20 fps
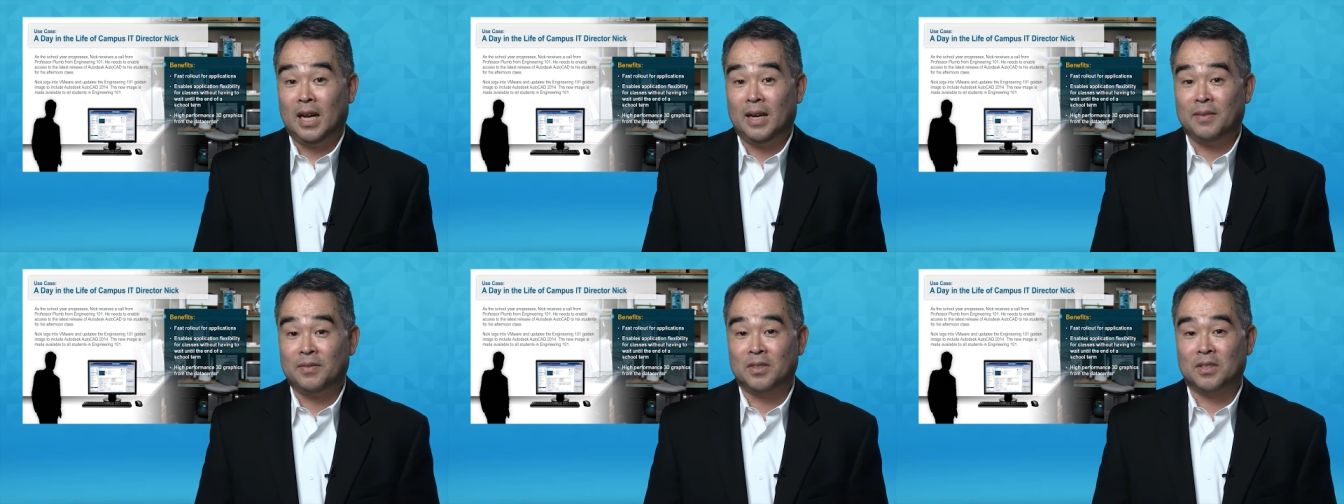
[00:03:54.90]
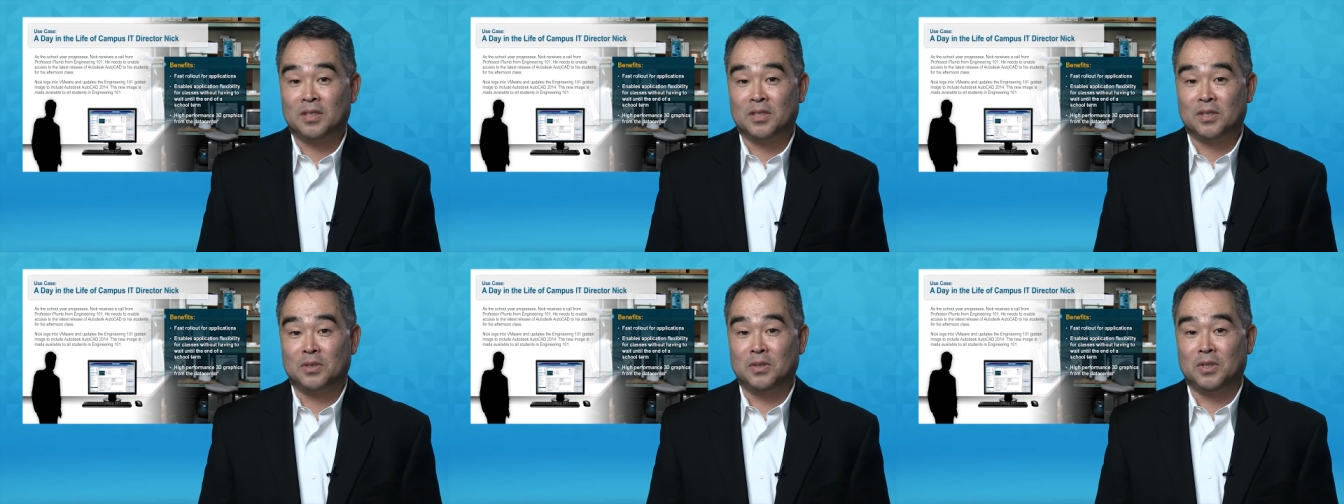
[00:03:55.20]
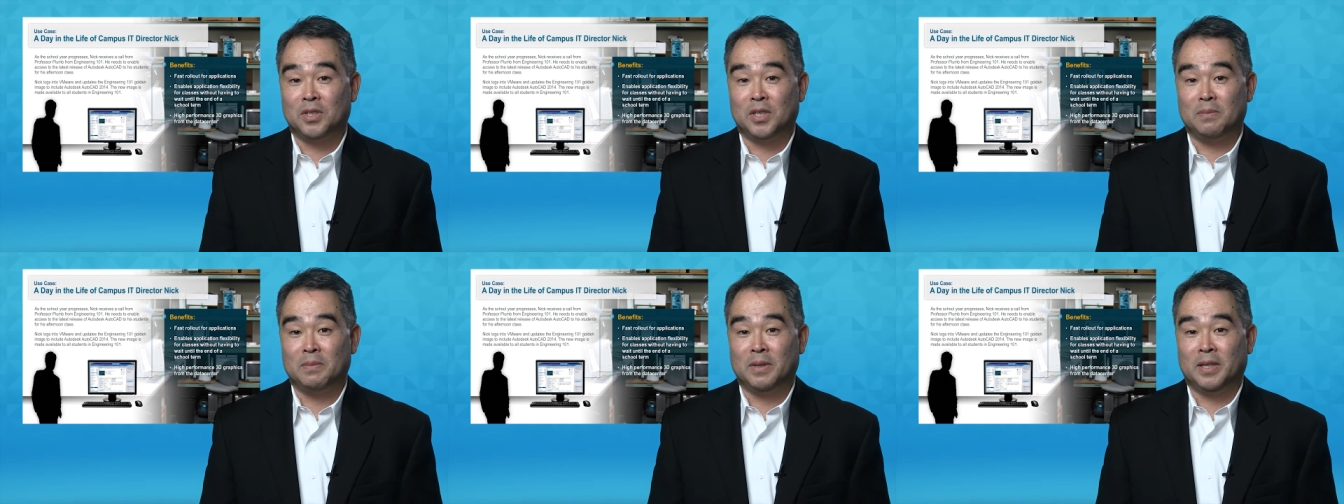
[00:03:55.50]
After the school
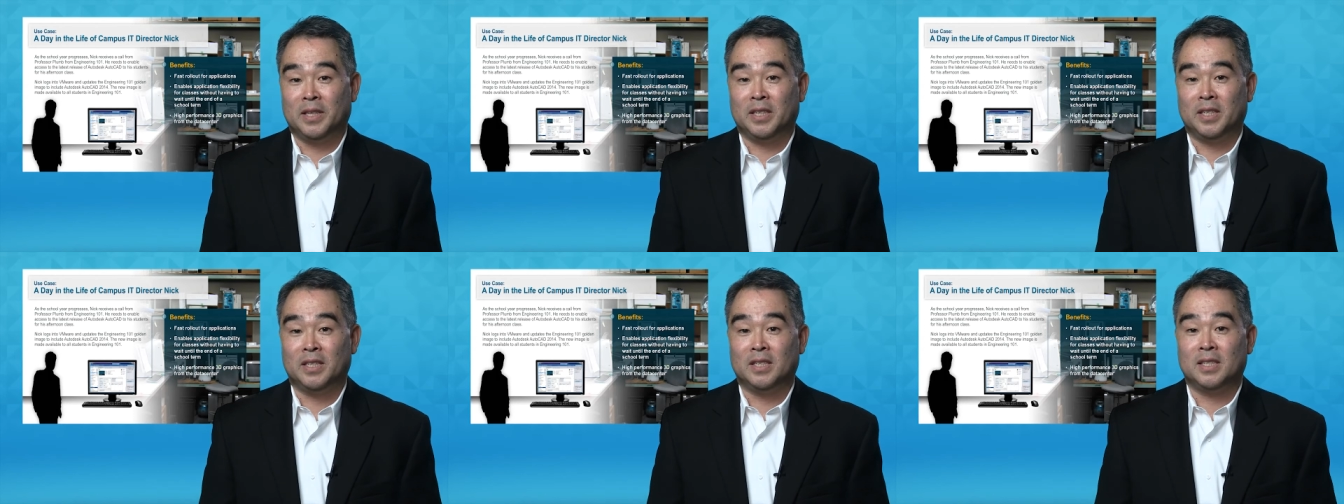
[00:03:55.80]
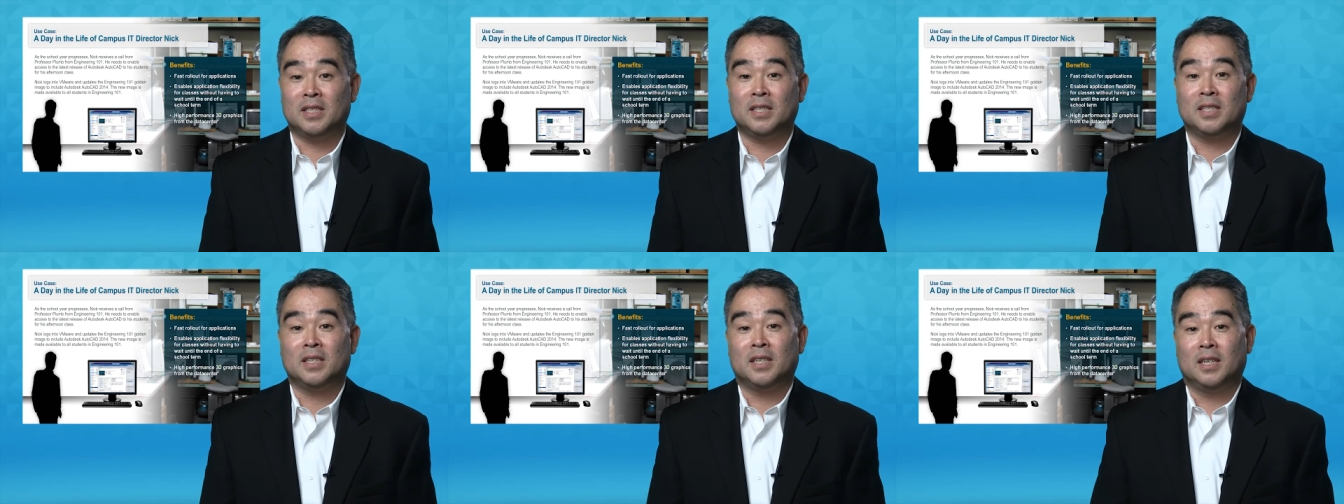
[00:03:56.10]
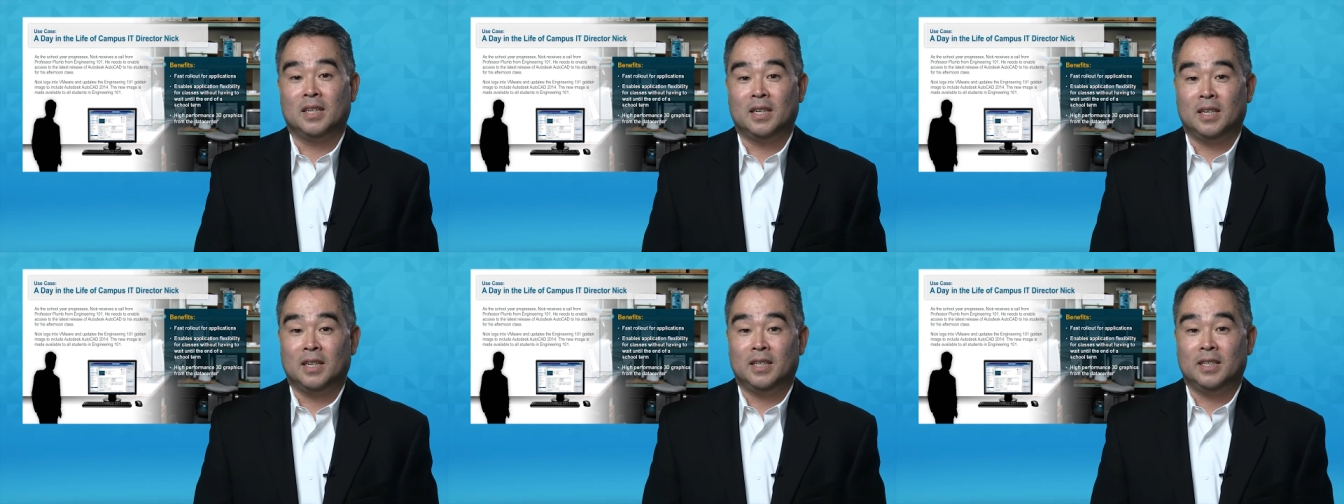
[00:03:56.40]
year begins,
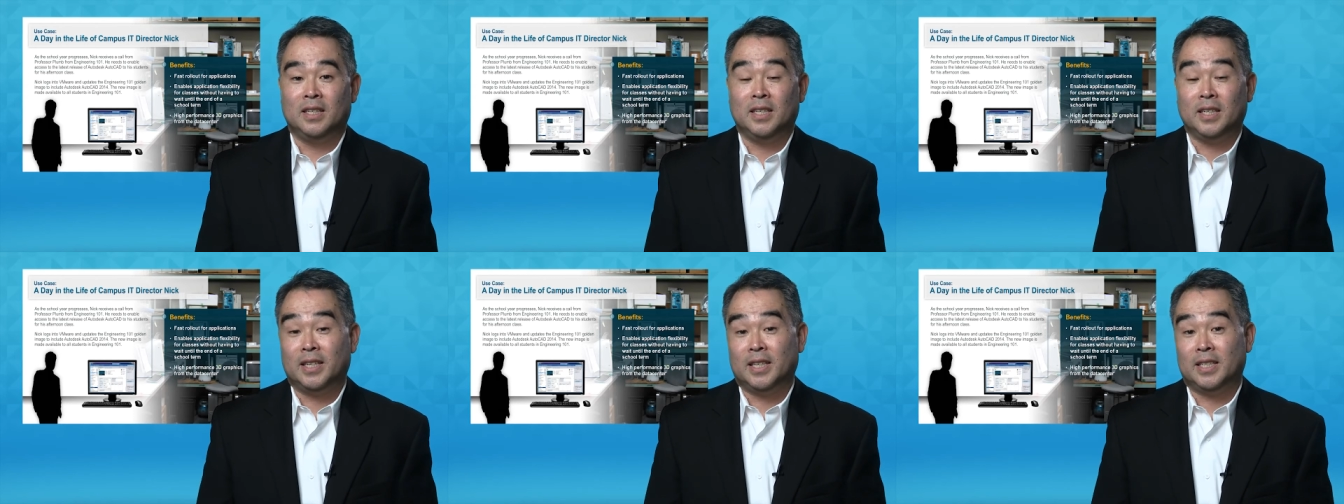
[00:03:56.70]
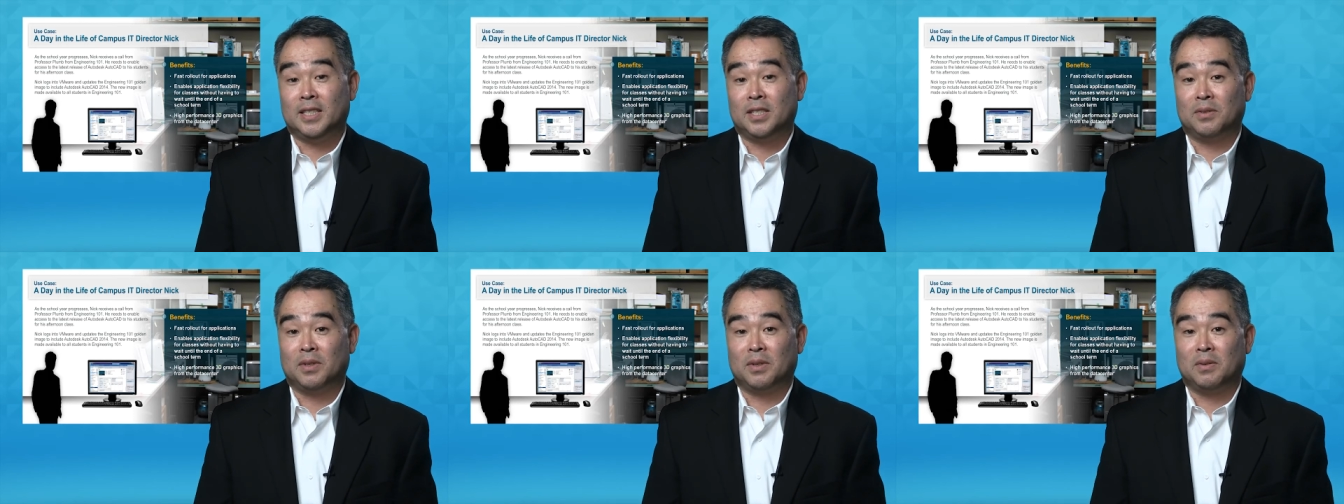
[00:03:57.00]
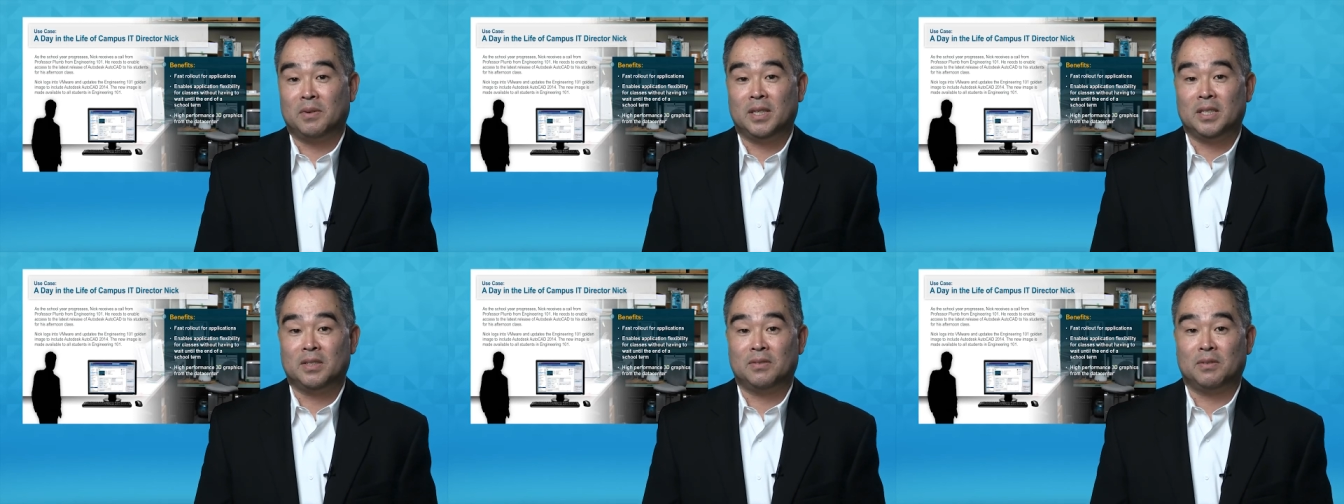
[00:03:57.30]
Nick gets a
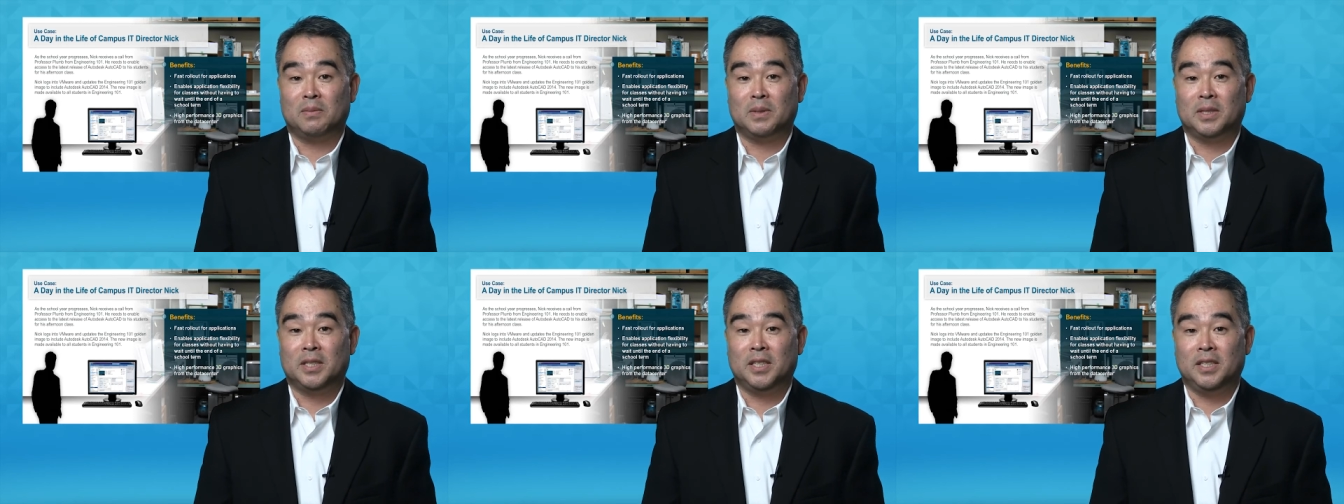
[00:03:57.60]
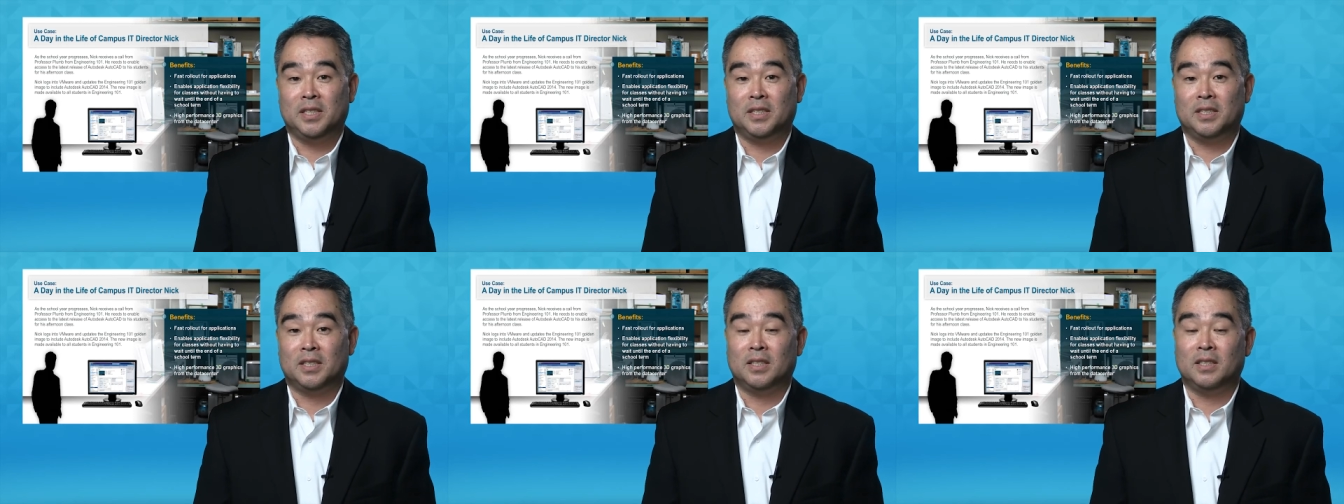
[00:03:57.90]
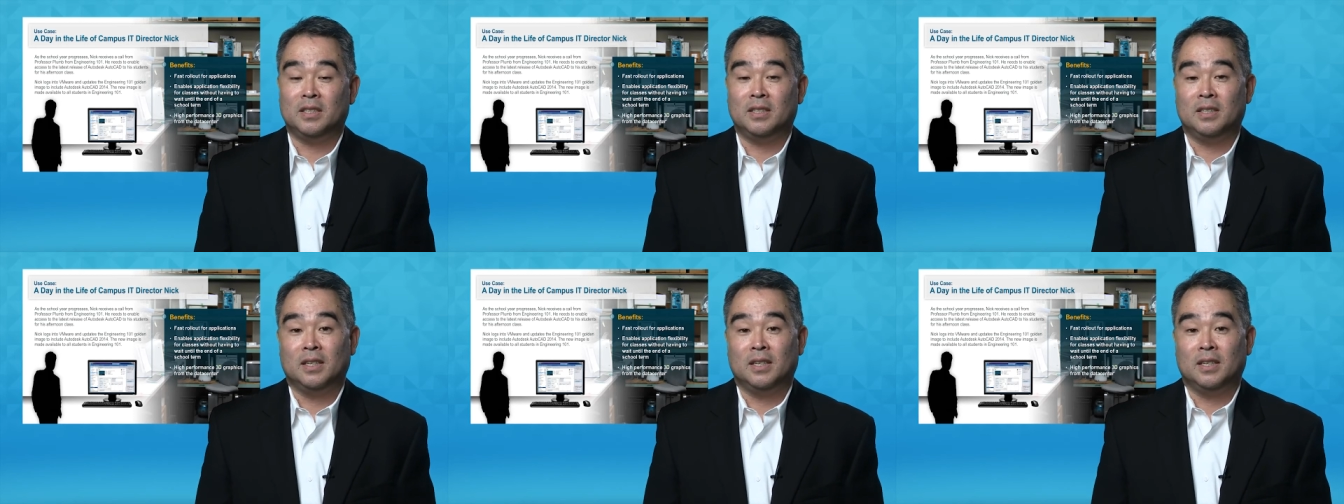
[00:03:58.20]
request from a teacher